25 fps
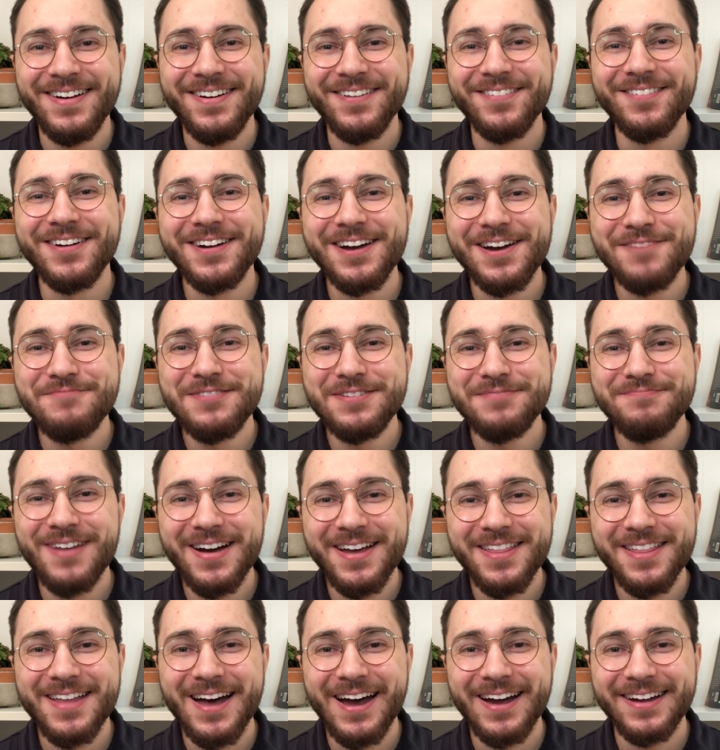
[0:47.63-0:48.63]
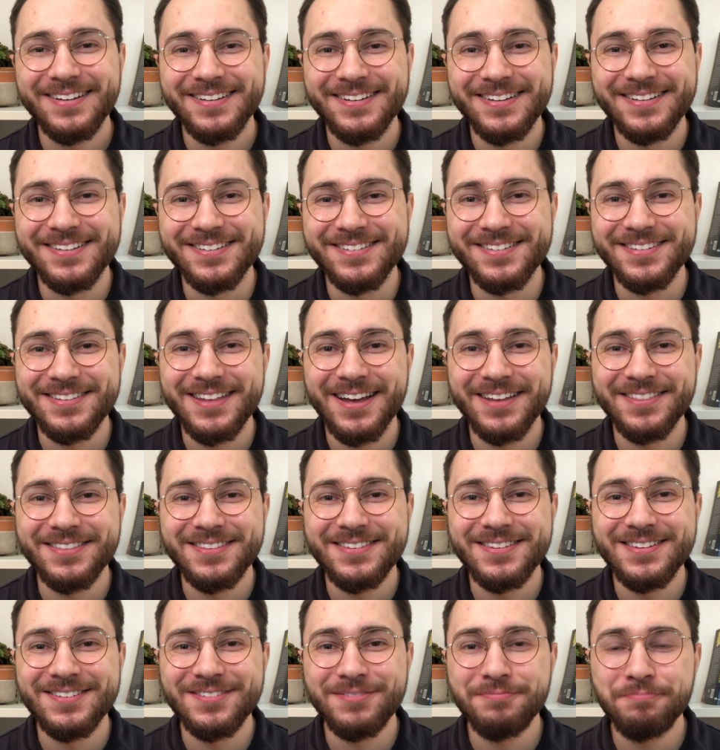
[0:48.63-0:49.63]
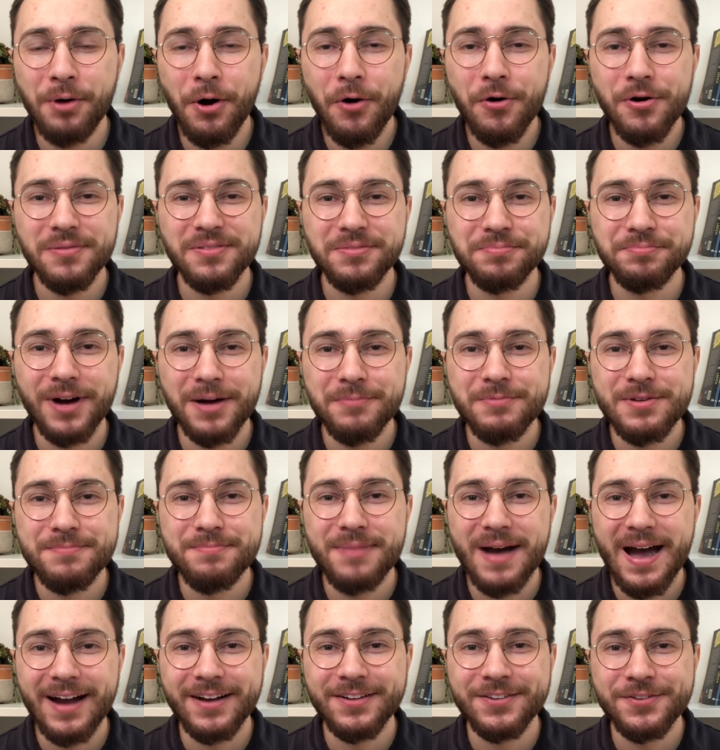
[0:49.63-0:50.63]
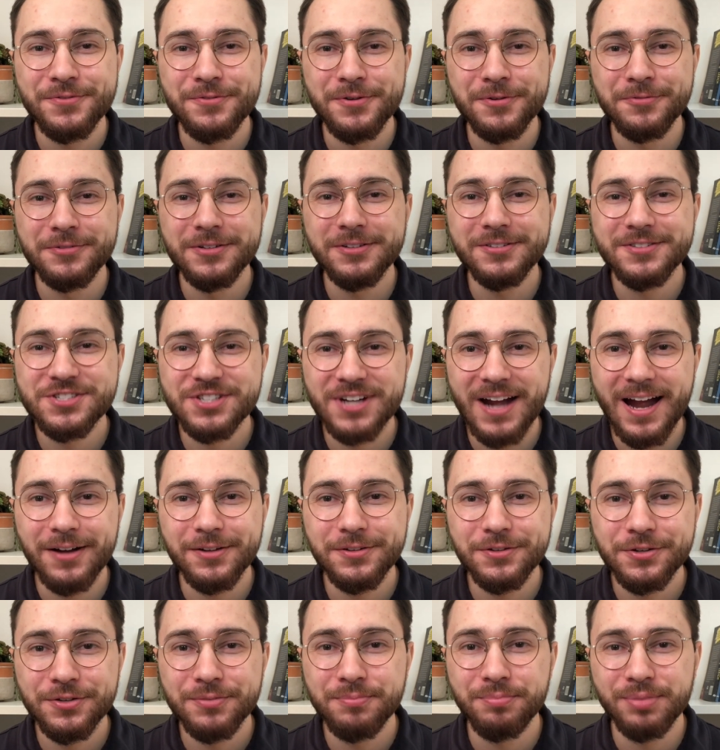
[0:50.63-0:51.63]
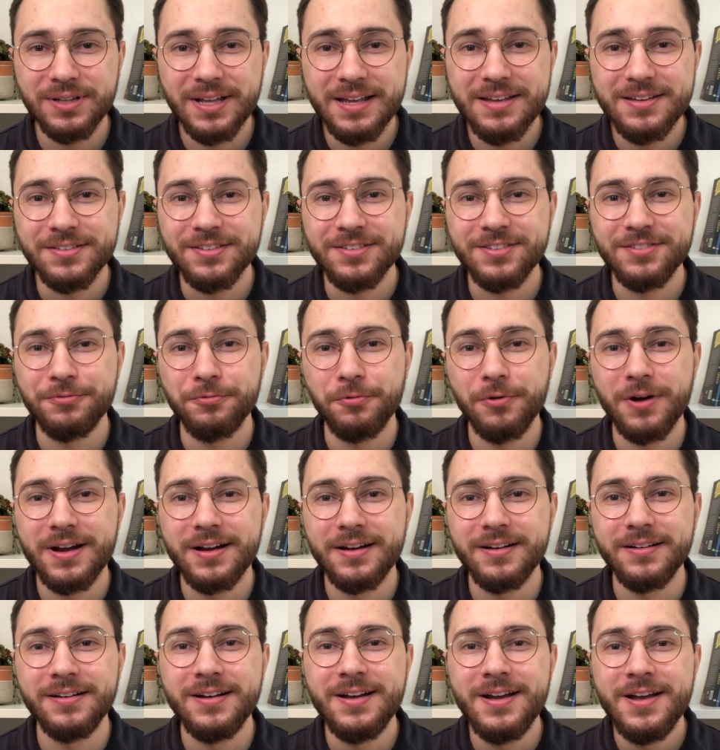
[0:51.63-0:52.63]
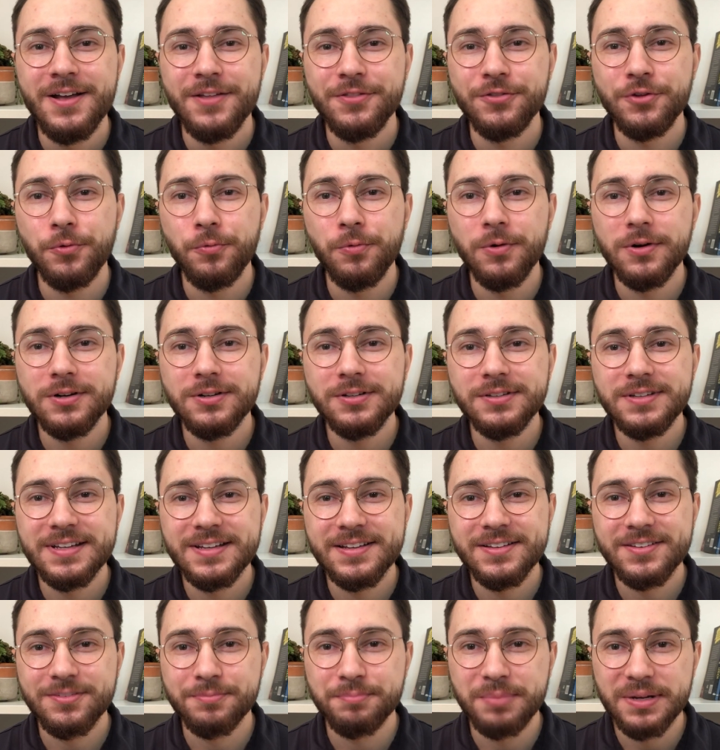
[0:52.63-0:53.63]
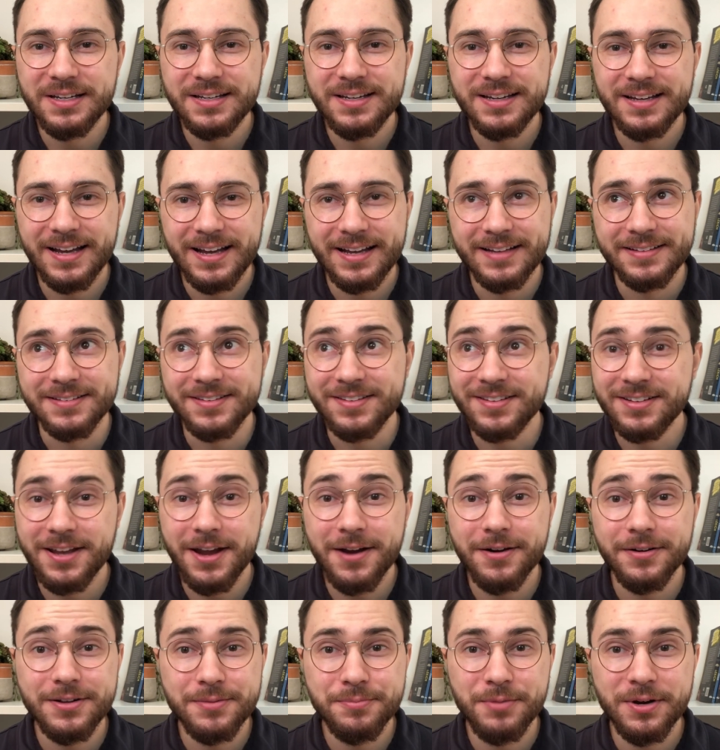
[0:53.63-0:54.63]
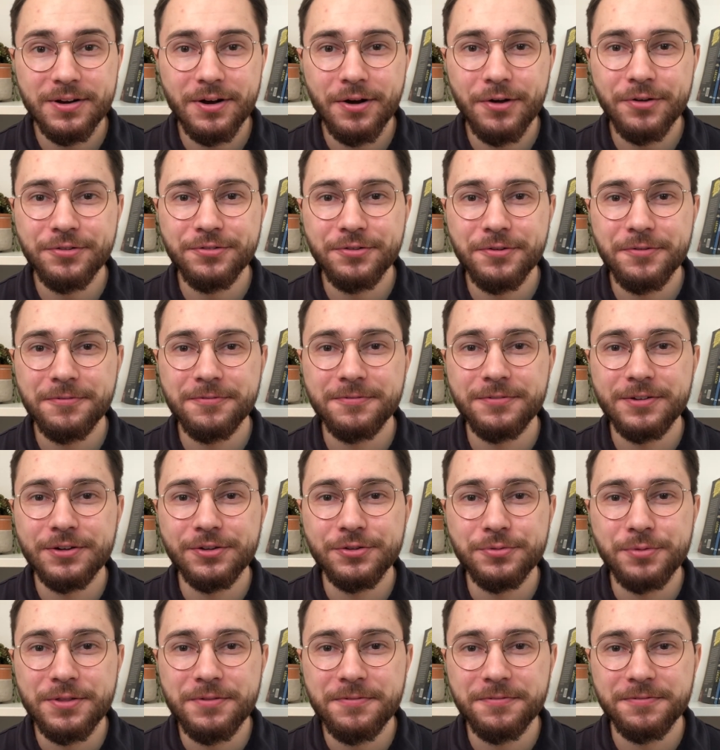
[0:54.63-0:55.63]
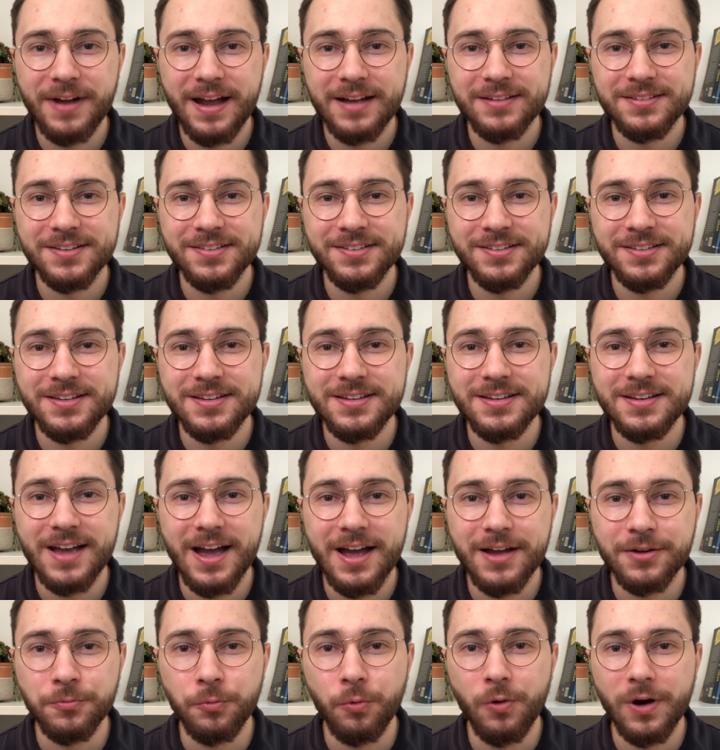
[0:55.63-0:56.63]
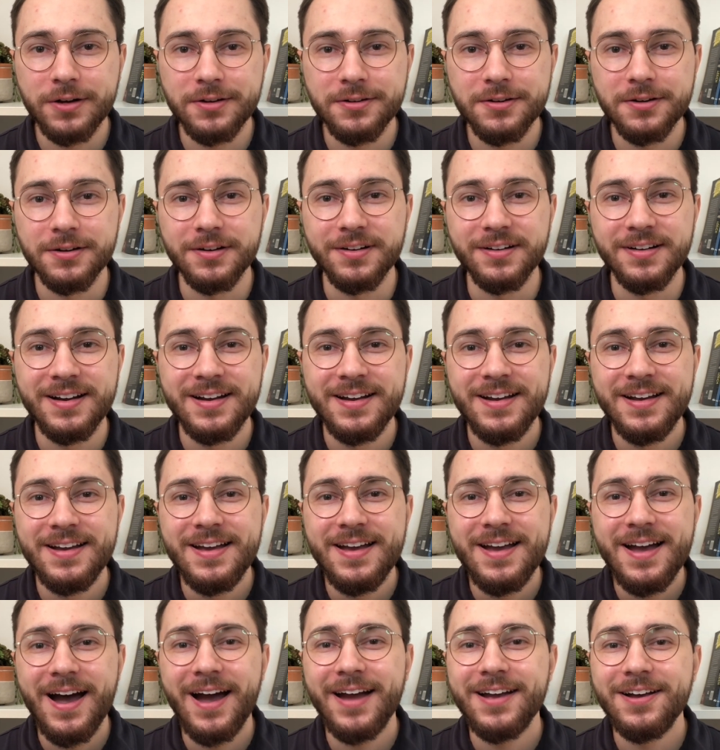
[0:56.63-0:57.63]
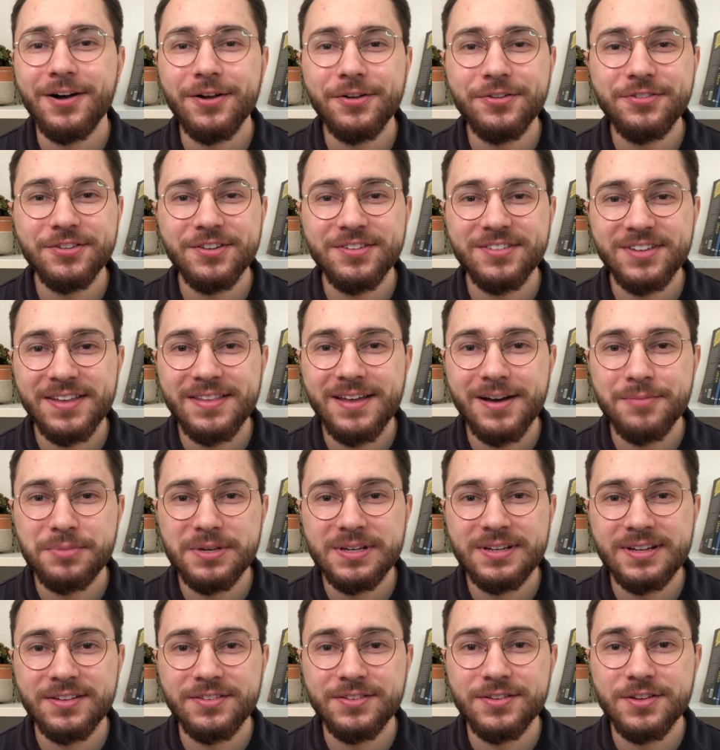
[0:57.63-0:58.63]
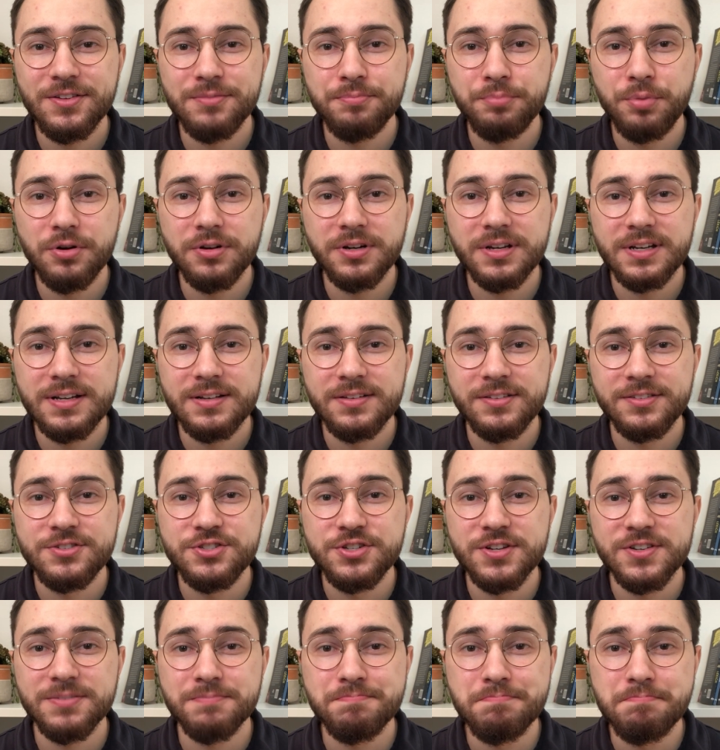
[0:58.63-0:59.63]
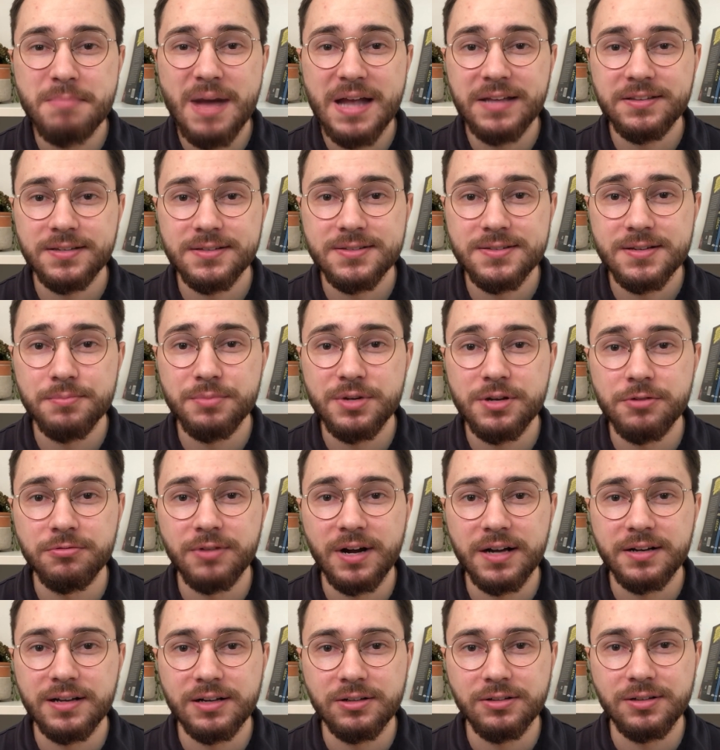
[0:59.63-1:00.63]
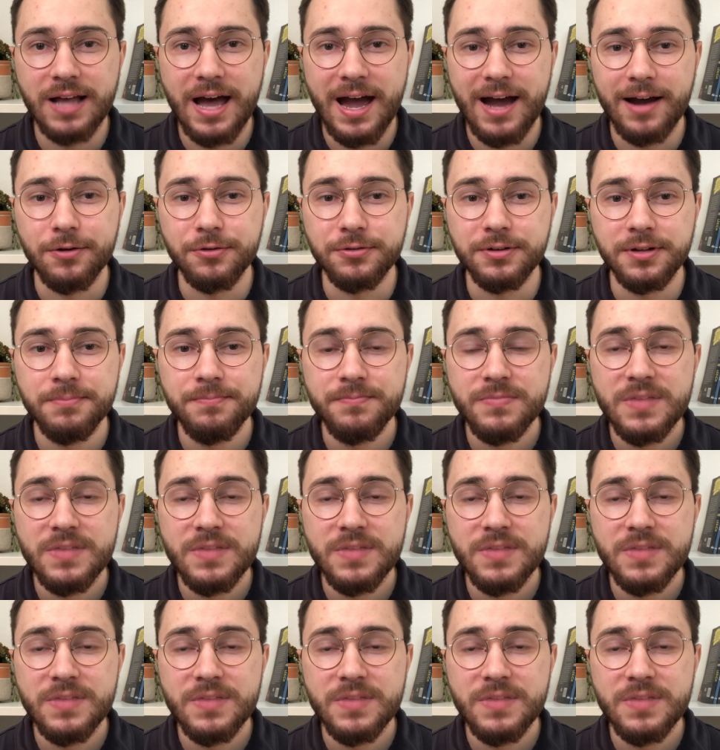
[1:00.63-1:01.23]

What I mean by that is that these poems brought me back to a real childhood place where the world is big and scary, but also filled with fantasy and wonder. I also say that because this book is just meant to be read aloud.